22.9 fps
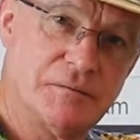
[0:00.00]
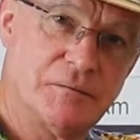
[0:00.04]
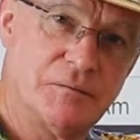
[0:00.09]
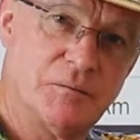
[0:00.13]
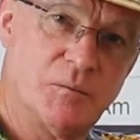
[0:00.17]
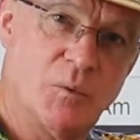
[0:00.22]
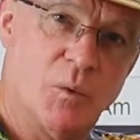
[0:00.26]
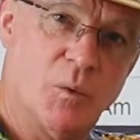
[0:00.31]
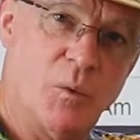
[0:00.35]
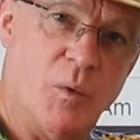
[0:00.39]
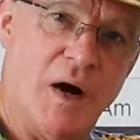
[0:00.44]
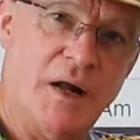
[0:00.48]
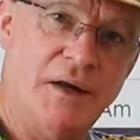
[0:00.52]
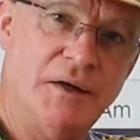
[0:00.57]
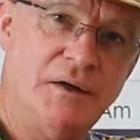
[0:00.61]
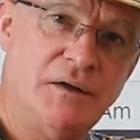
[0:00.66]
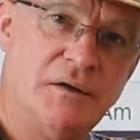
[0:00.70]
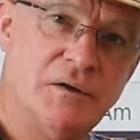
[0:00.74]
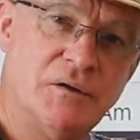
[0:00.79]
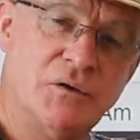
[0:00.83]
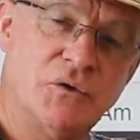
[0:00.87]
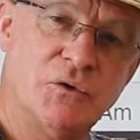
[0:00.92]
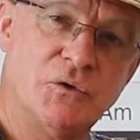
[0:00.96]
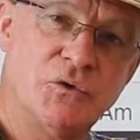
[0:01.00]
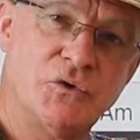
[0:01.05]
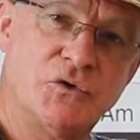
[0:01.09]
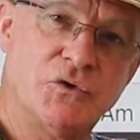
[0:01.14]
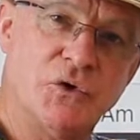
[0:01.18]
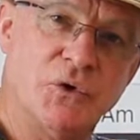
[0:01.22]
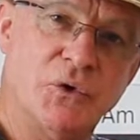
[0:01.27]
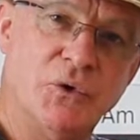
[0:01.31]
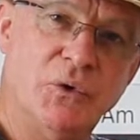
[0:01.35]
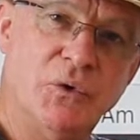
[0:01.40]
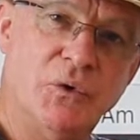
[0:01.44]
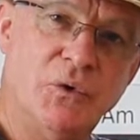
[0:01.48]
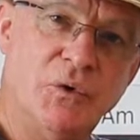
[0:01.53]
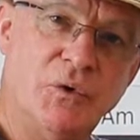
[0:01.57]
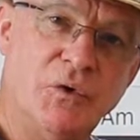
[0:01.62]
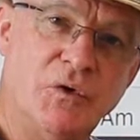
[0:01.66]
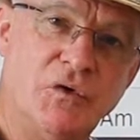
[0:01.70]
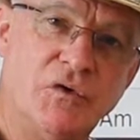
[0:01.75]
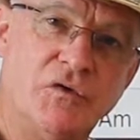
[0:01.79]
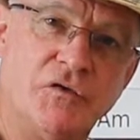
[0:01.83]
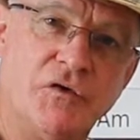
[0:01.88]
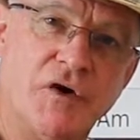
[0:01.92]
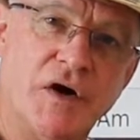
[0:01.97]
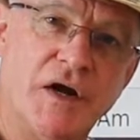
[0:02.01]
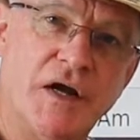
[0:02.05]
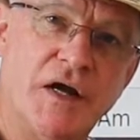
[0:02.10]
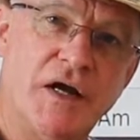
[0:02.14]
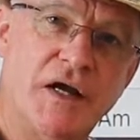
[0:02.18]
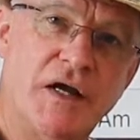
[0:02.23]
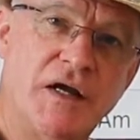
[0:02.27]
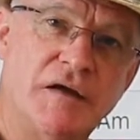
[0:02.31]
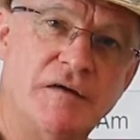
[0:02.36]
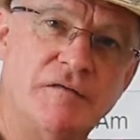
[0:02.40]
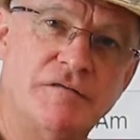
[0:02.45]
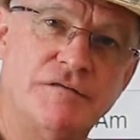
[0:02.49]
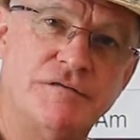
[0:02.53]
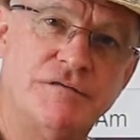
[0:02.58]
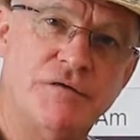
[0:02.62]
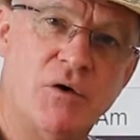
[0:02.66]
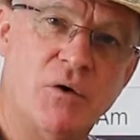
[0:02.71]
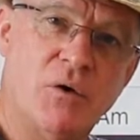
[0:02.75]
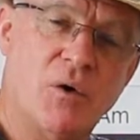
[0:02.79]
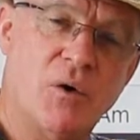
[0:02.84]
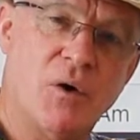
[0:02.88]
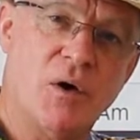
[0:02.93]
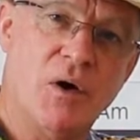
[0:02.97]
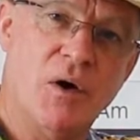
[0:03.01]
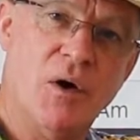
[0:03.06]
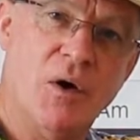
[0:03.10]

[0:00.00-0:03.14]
1, 2, 3, 4.